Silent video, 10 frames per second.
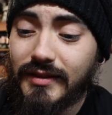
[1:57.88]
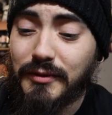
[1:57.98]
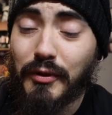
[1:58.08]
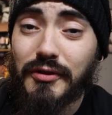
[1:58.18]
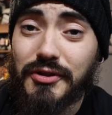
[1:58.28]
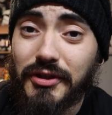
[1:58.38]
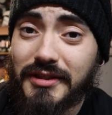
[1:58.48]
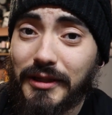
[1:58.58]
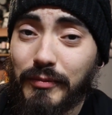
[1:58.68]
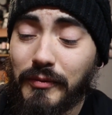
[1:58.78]
Smells
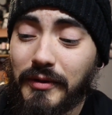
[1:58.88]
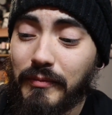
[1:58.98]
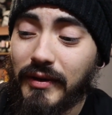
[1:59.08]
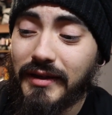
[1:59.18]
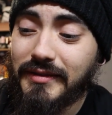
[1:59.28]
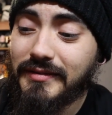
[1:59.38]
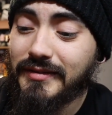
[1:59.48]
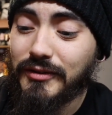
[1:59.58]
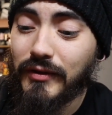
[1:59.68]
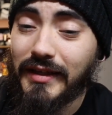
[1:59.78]
just like pumpkin pie,
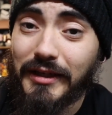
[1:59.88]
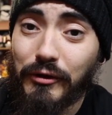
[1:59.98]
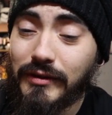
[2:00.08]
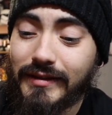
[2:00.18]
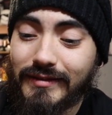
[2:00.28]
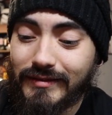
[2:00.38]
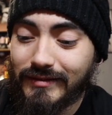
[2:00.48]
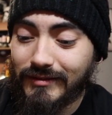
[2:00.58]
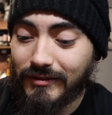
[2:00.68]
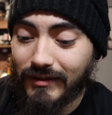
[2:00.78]
so they nailed it
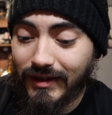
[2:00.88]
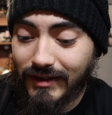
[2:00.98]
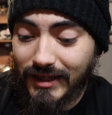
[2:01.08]
on that